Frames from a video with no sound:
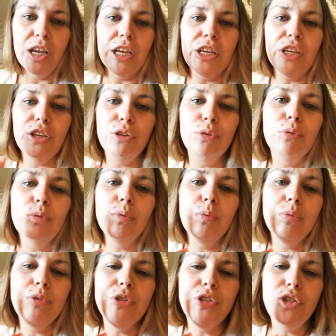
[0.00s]
you
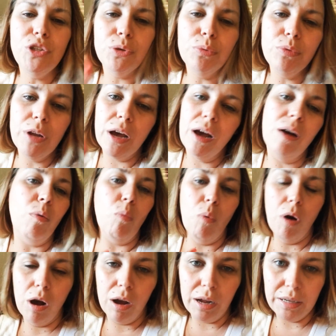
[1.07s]
do not
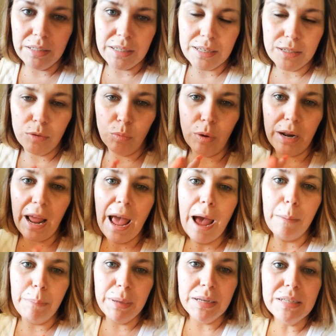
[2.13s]
want what
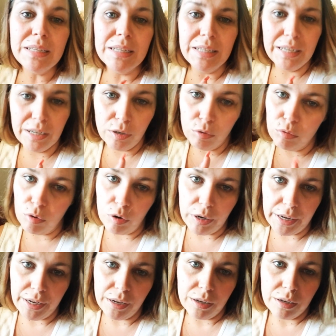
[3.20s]
happened in
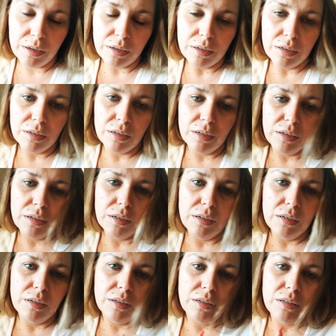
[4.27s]
Gilroy
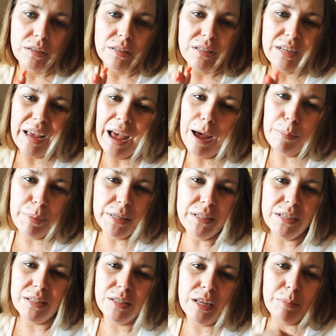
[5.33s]
to happen
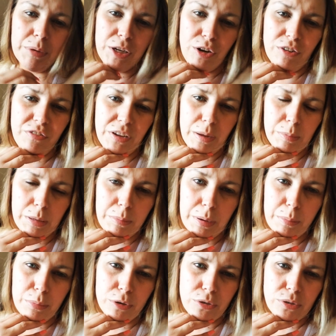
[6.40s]
to some of your family
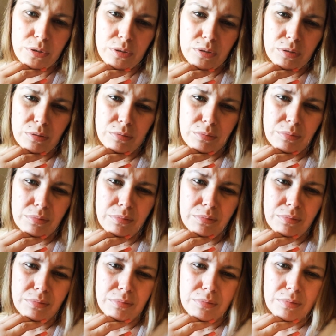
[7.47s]
members.
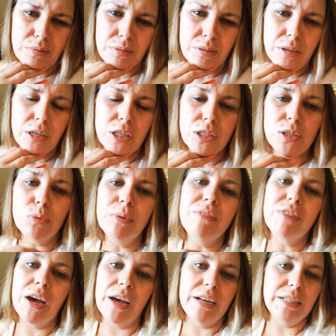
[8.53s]
So we've
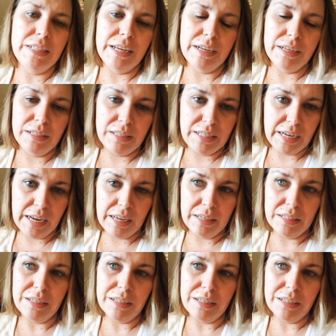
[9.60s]
got to take a stand.